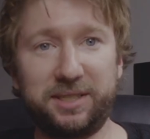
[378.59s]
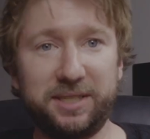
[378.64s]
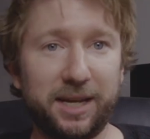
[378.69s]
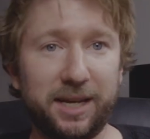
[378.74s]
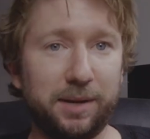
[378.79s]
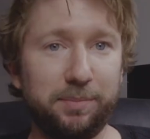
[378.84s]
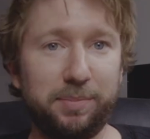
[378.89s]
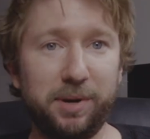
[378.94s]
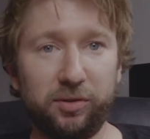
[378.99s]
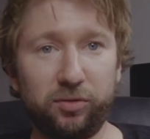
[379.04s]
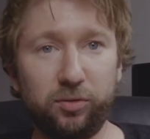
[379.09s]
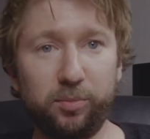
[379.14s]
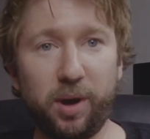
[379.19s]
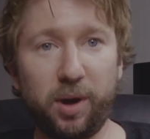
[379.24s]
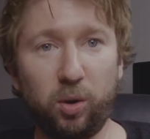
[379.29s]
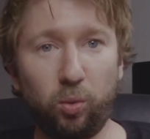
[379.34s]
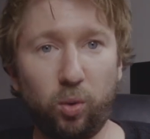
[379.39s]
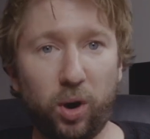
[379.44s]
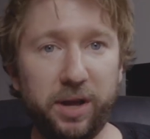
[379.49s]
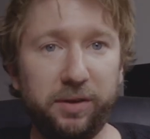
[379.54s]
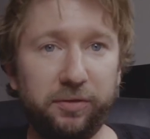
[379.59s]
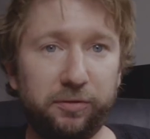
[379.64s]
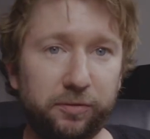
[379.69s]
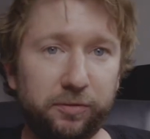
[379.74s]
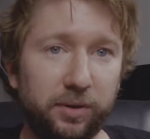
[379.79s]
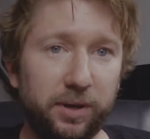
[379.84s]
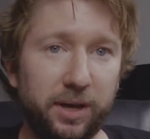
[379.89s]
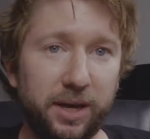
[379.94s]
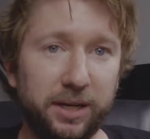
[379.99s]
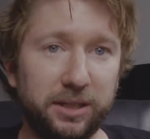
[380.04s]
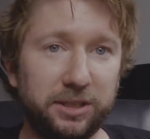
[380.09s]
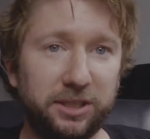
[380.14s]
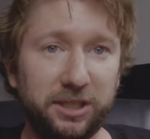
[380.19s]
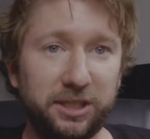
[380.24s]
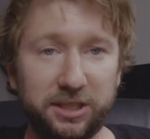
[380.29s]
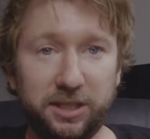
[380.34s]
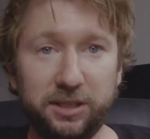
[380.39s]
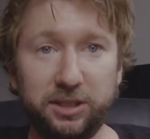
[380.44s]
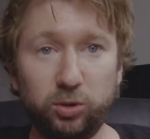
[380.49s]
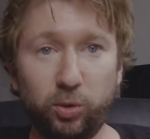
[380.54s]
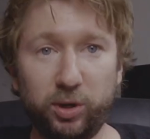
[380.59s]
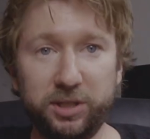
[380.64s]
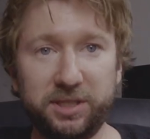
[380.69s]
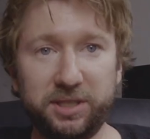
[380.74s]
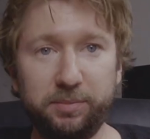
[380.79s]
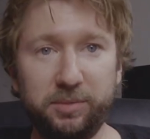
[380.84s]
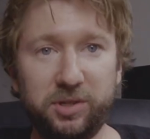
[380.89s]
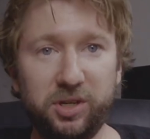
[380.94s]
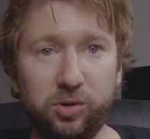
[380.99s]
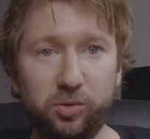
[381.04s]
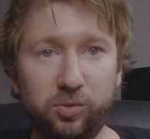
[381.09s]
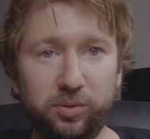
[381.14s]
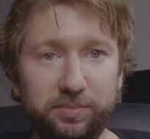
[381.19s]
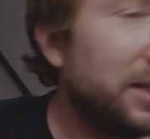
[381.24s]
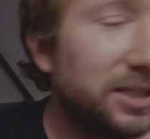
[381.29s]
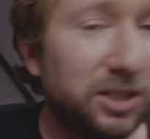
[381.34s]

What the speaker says: second pair for my wife, and she enjoys them too.